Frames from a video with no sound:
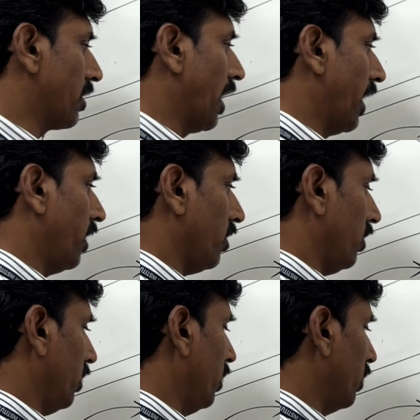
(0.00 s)

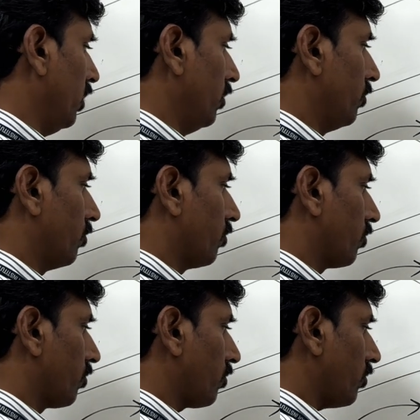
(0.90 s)
like here
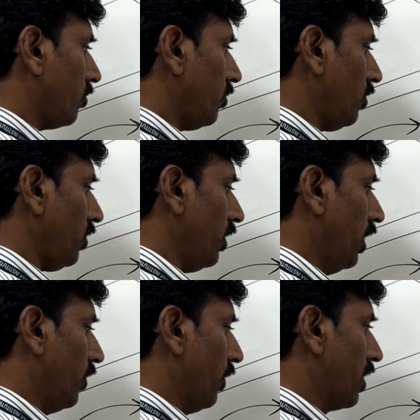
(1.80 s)
it
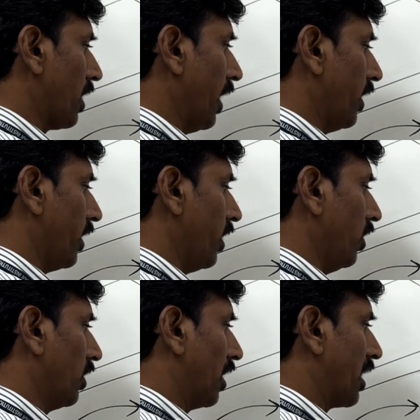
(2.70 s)
feels like
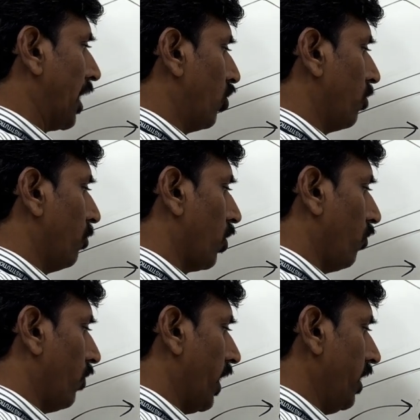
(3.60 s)
here 10 to the power of
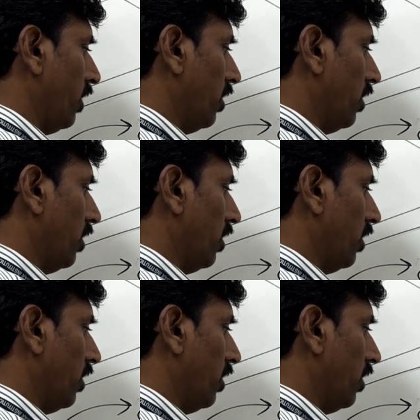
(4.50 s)
5,